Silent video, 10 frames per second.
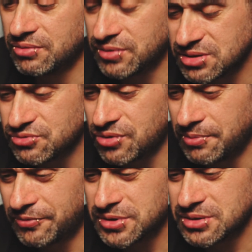it was in
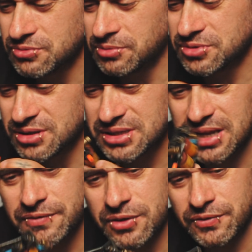Rome. It was in Rome
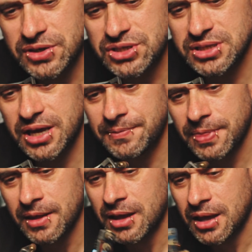2011 convention there.
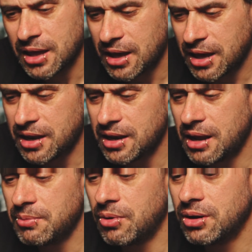And
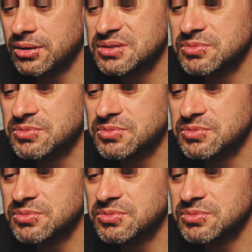I bought this